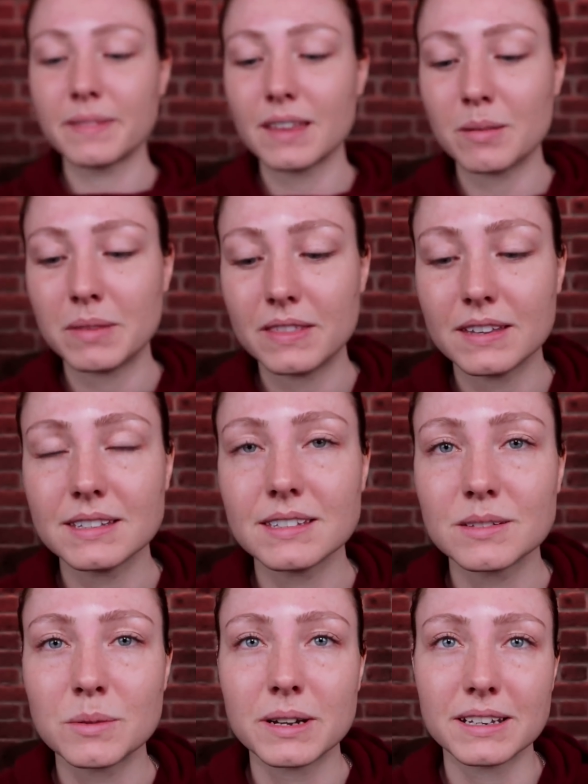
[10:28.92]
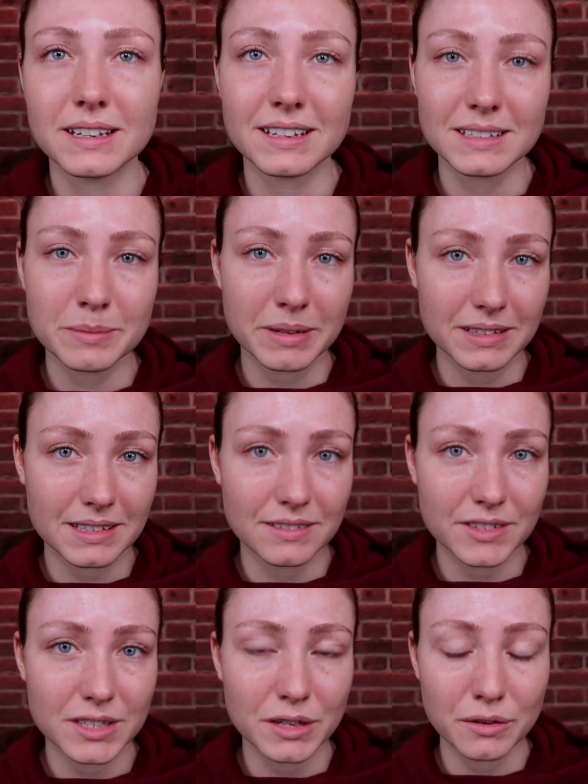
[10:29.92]
I mean, this is quite expensive
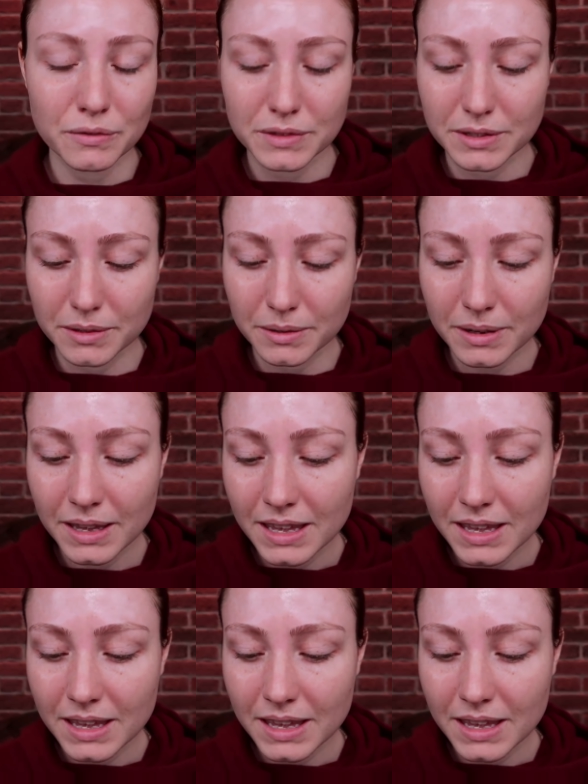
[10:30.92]
stuff, so,